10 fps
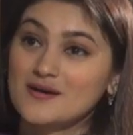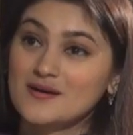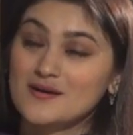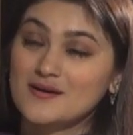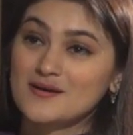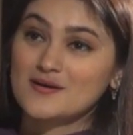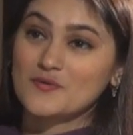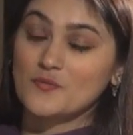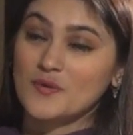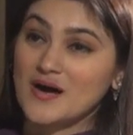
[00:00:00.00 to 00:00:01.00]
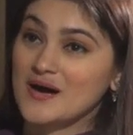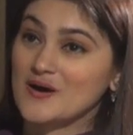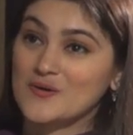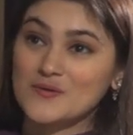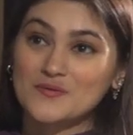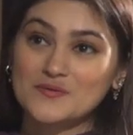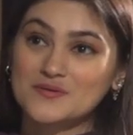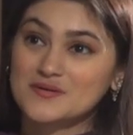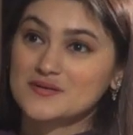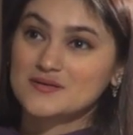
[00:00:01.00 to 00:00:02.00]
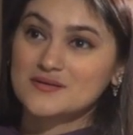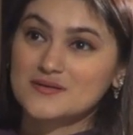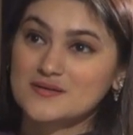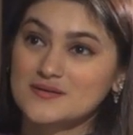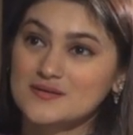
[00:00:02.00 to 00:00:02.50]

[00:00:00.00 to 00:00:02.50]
And it just went on and